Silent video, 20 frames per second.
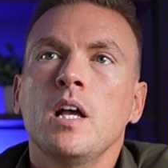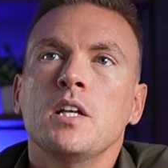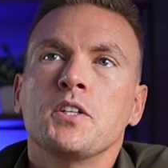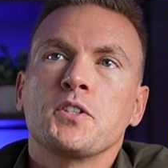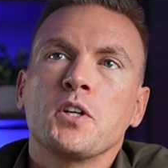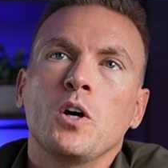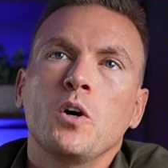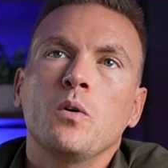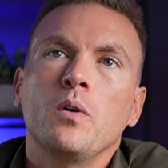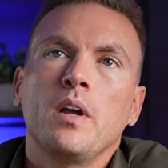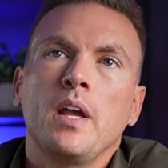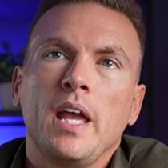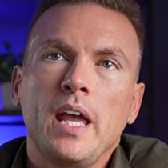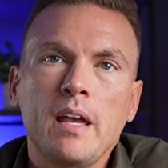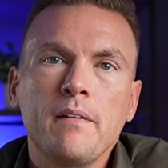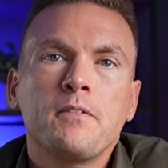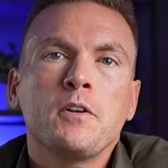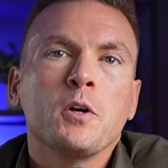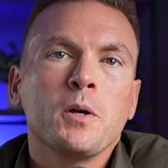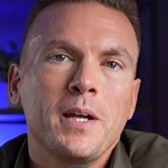So
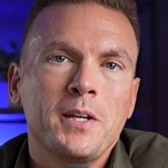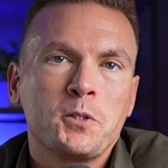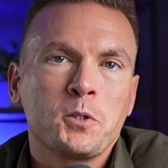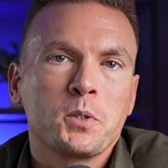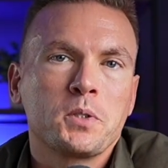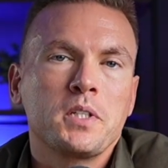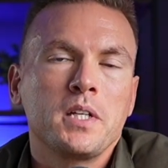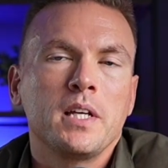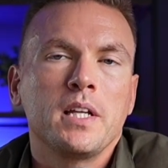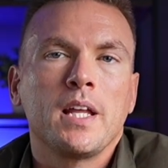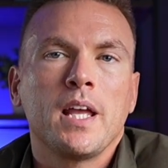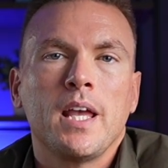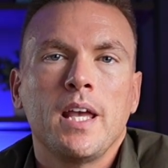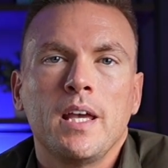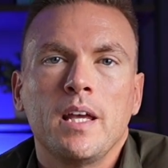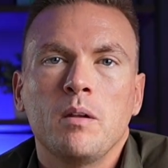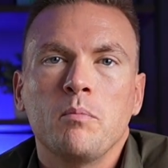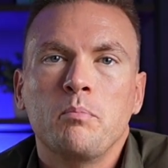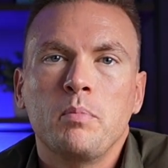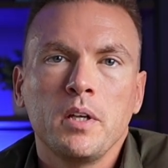if you're interested
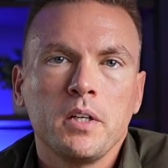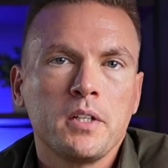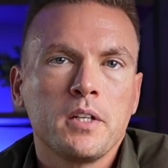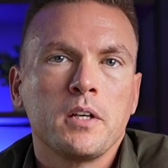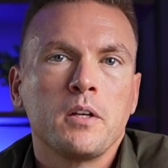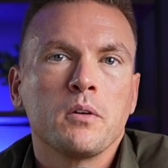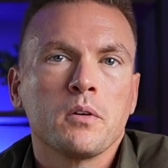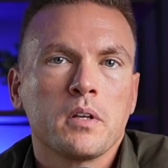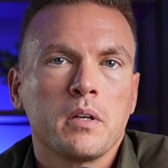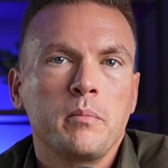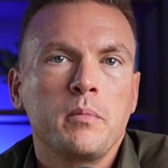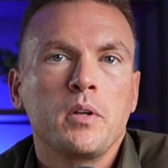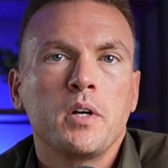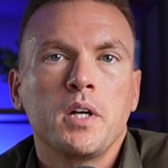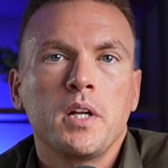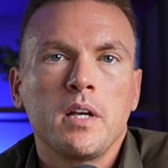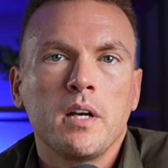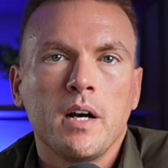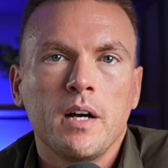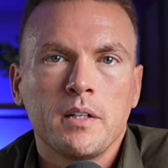in building your
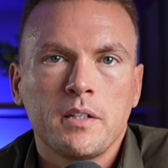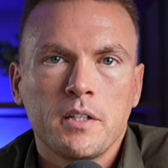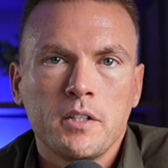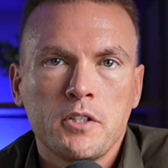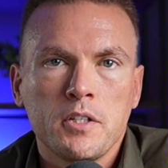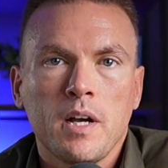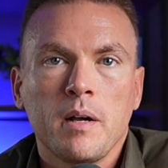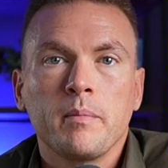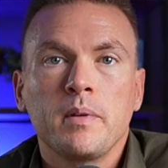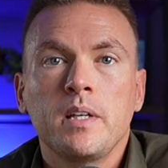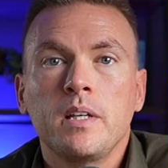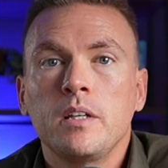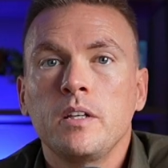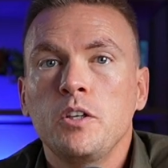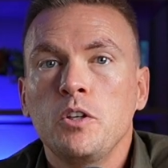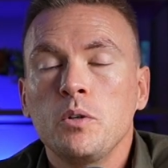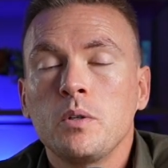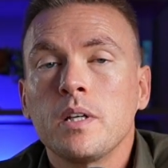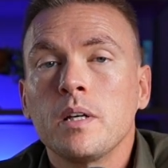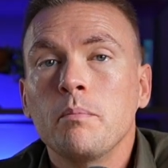community on Kajabi,
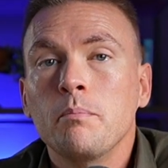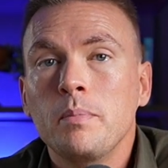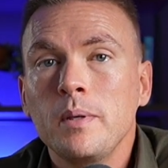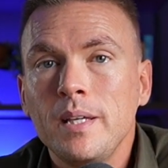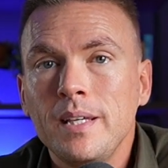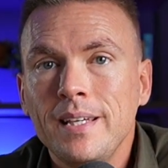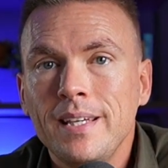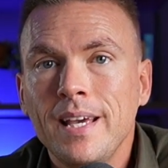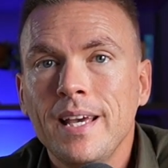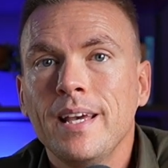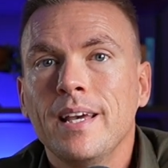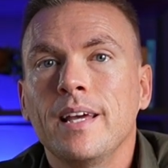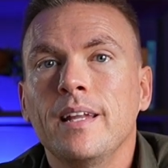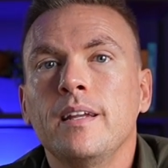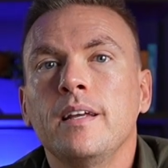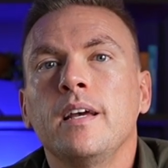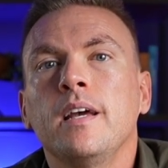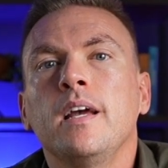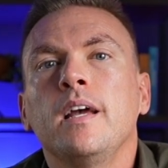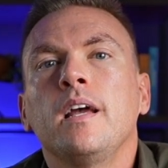you can
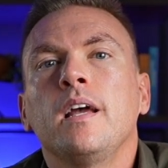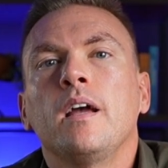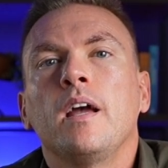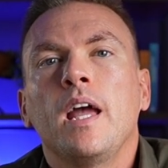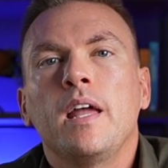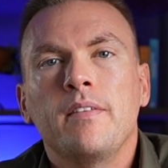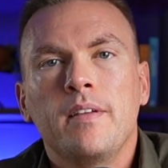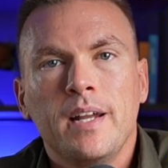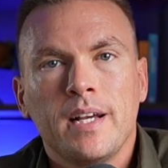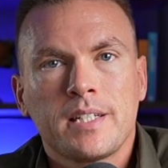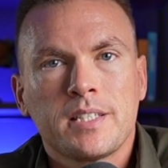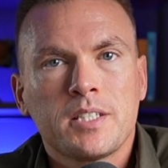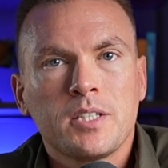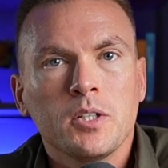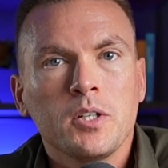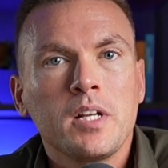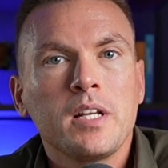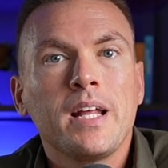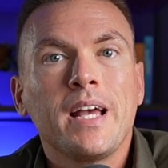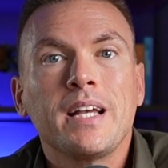begin in the next
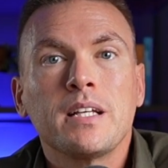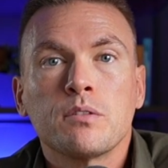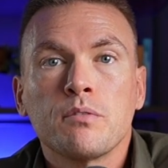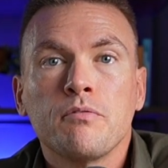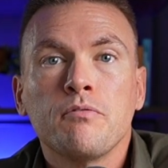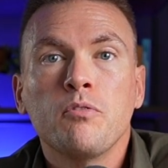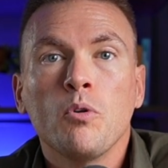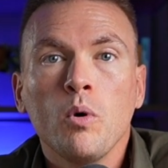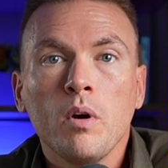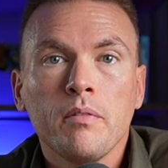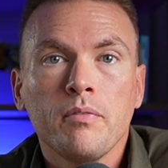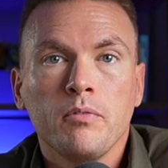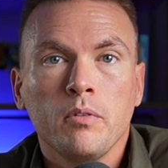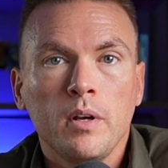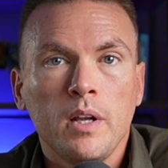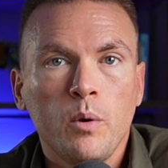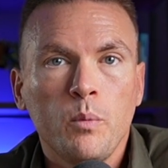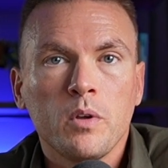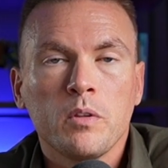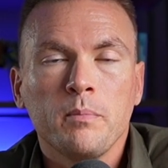30 days for
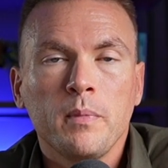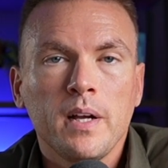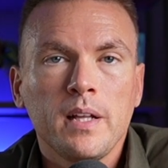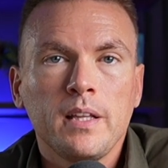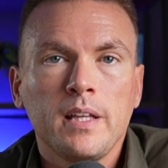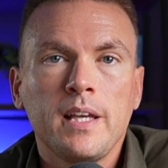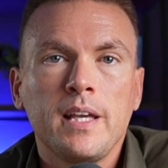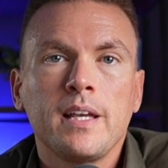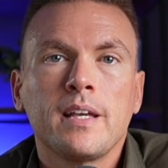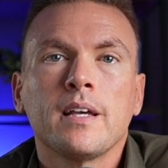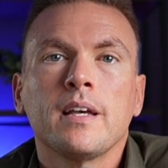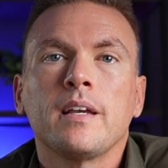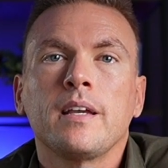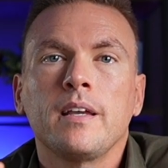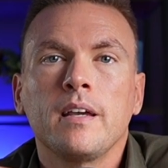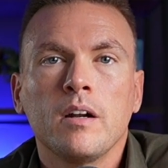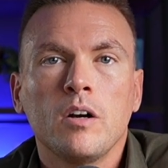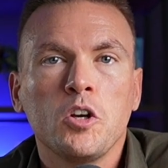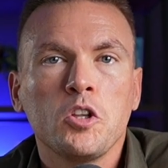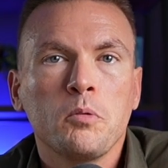free with my link,
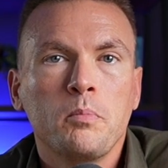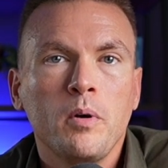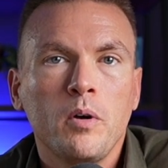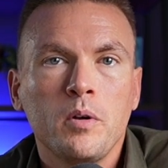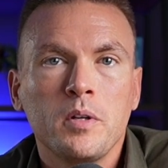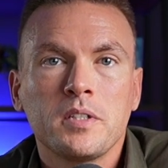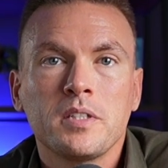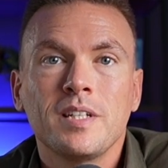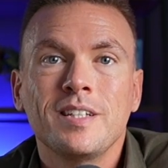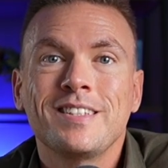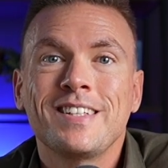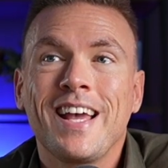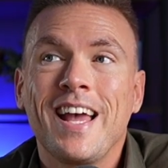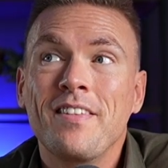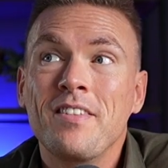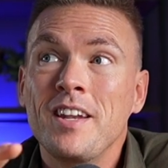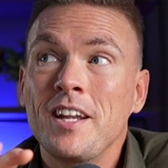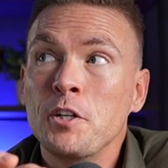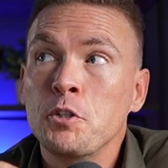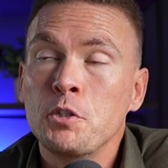get all the bonuses.
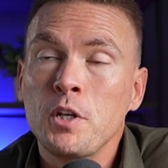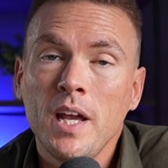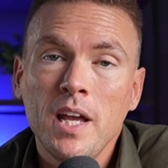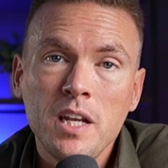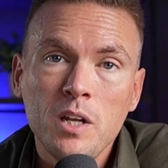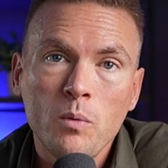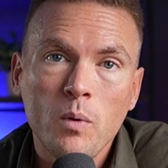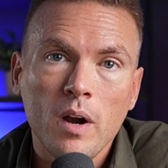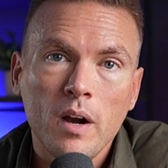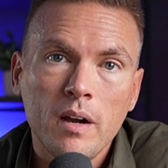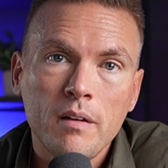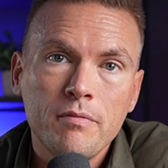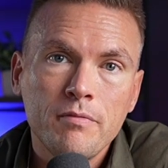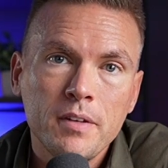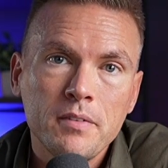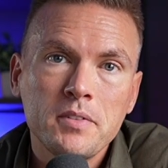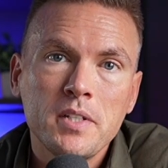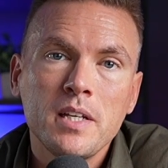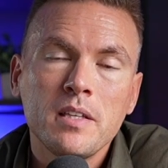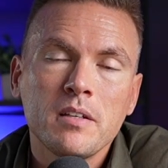And then in January
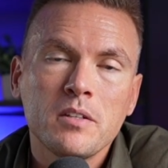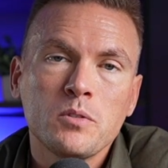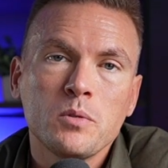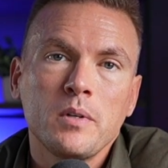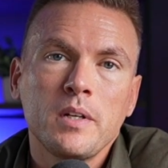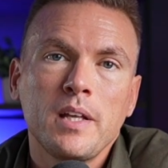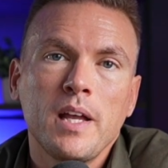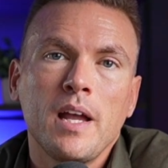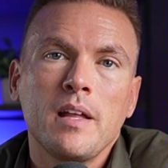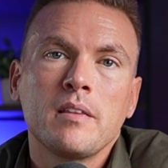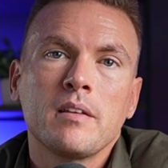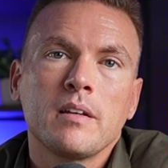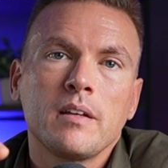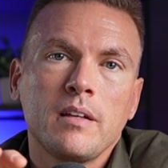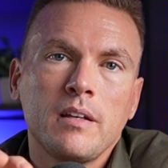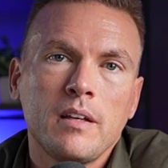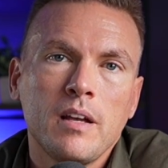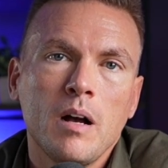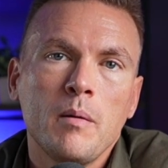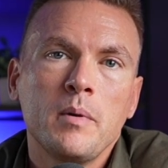15th and 28th,
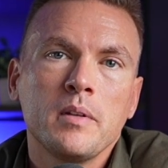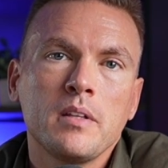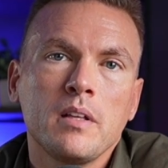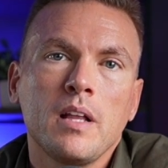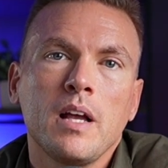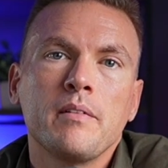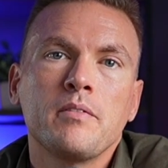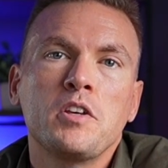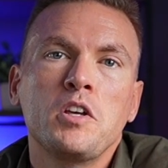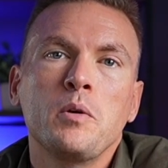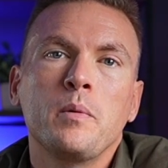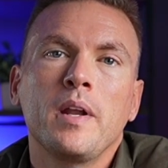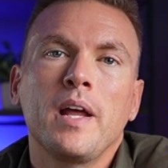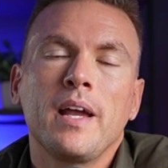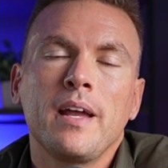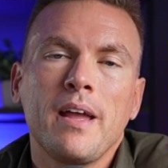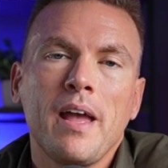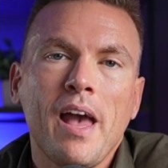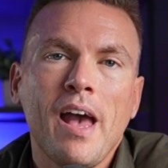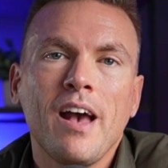come on the live
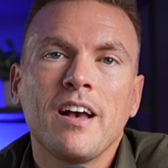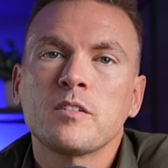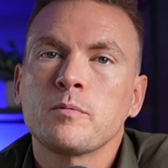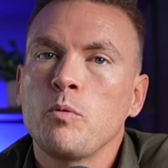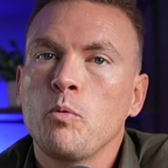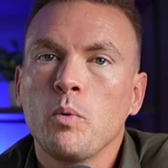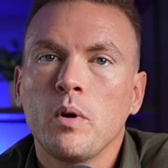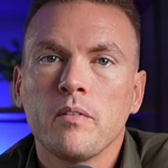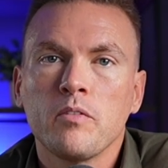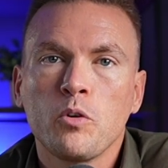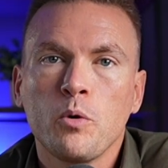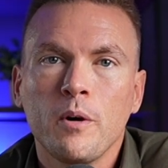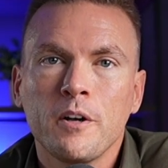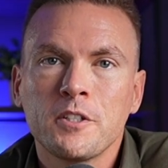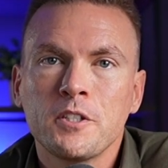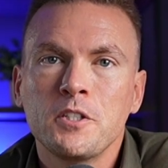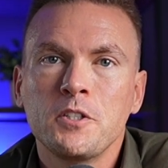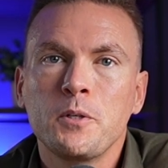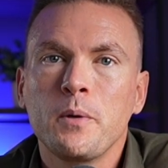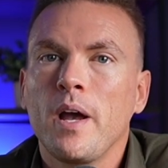Q&A, ask me whatever
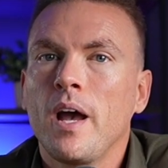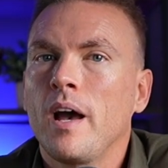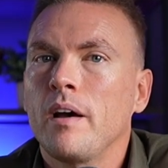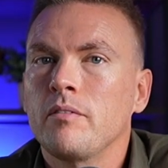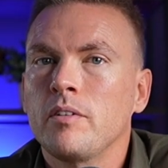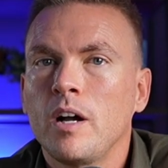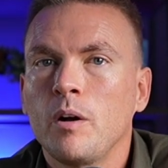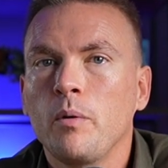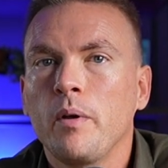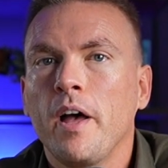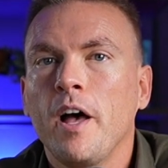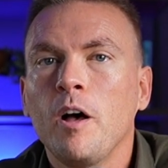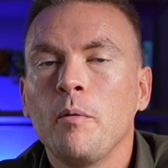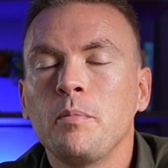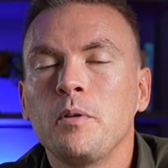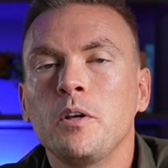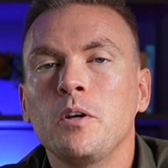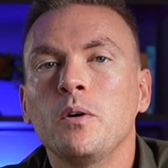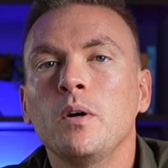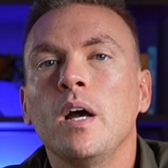questions you have, I will
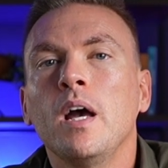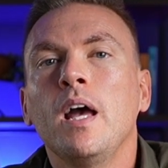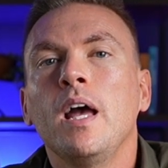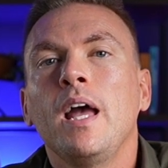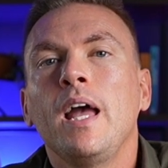help you.